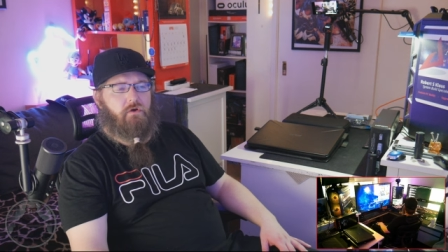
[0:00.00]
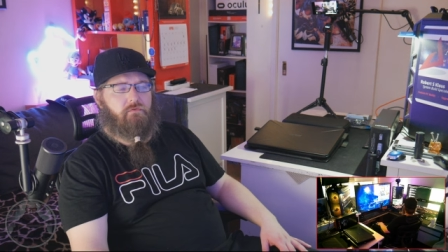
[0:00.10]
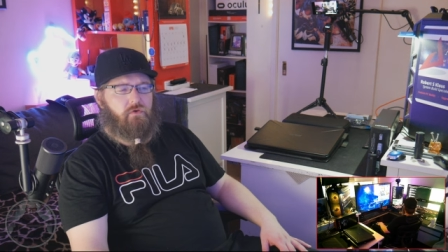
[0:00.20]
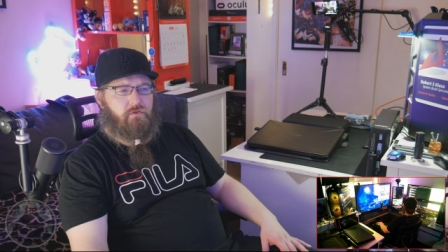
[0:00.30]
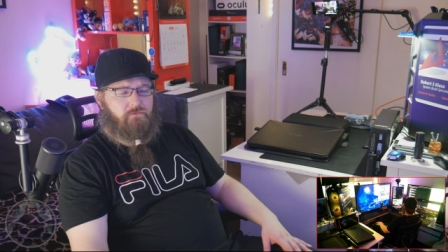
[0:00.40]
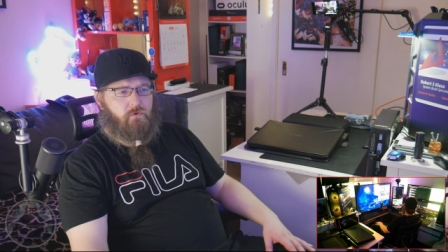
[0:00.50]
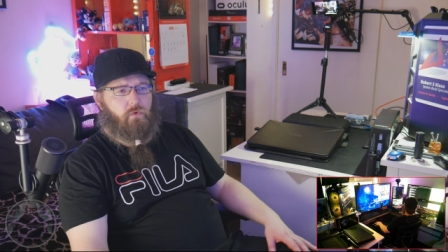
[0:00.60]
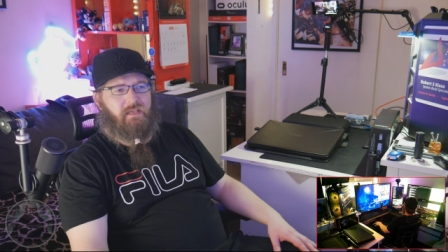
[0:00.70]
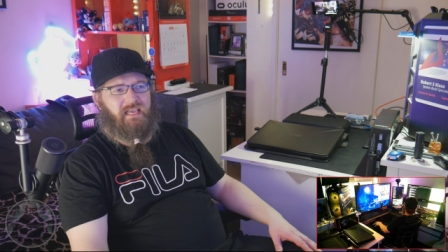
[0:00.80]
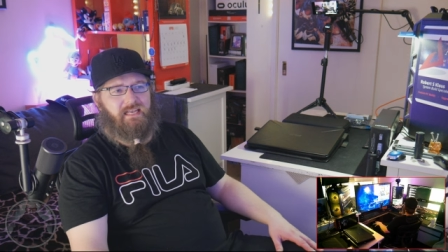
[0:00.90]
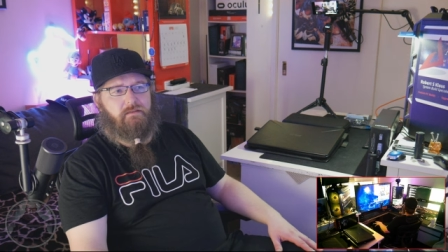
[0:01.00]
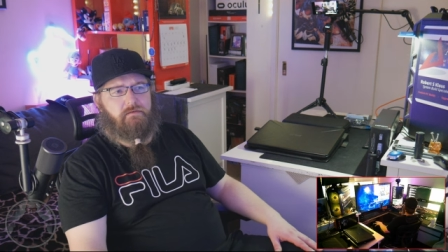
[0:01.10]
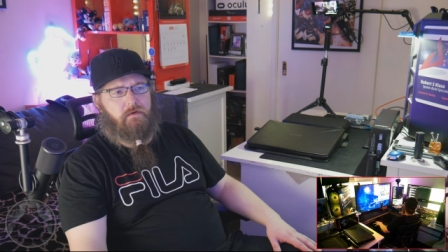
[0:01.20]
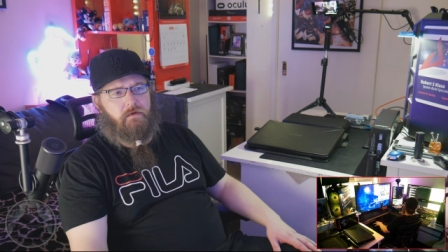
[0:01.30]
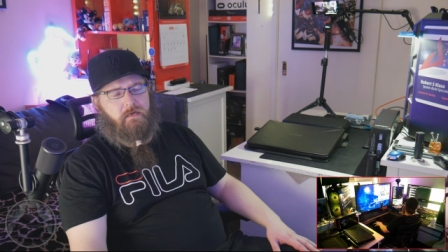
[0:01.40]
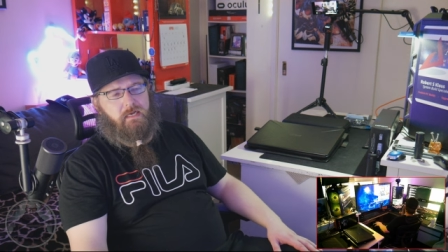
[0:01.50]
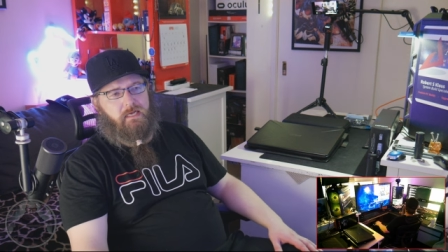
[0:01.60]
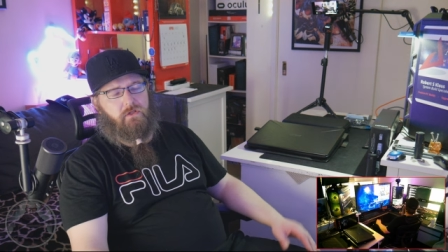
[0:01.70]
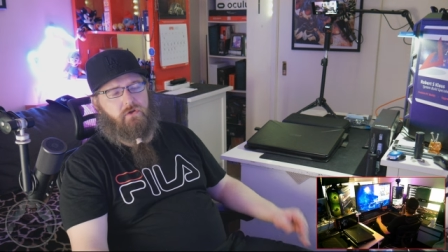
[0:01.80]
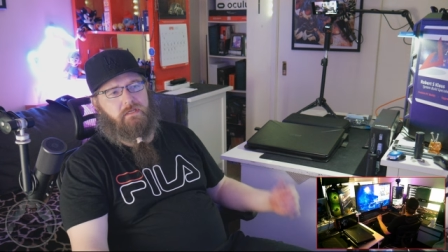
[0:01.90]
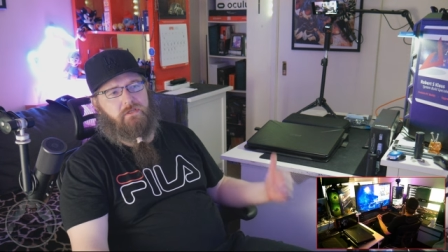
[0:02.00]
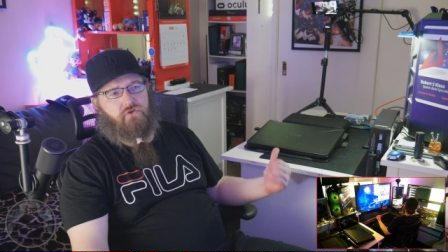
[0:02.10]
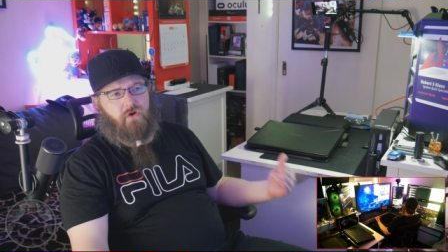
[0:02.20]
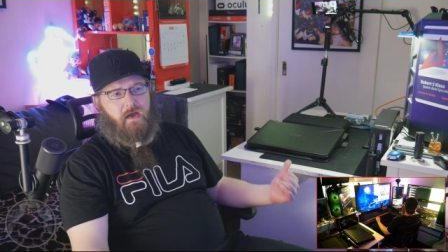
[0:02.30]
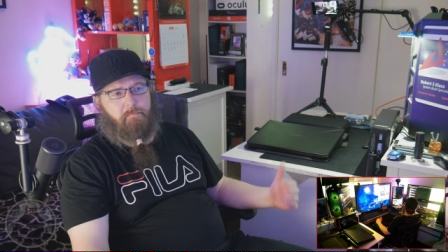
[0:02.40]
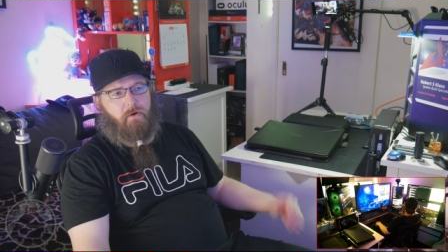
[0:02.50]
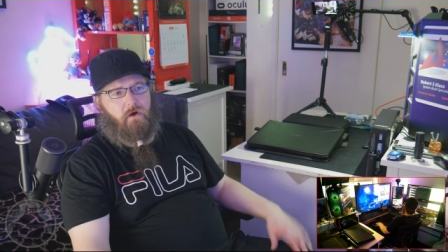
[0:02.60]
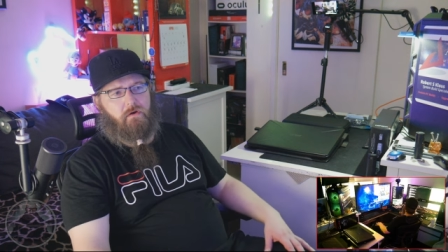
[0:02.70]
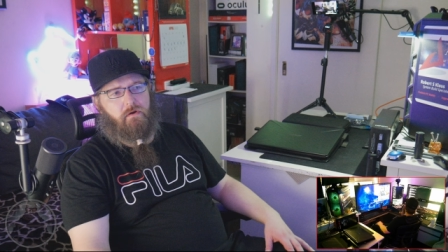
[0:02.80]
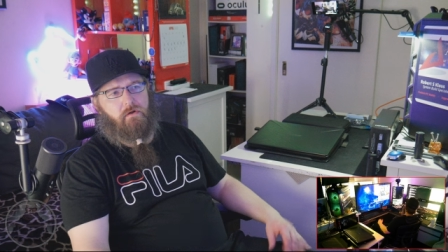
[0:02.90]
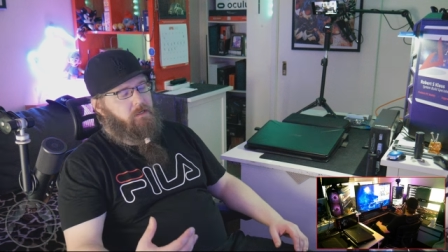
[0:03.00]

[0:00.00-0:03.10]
for the full kit, including the tripod,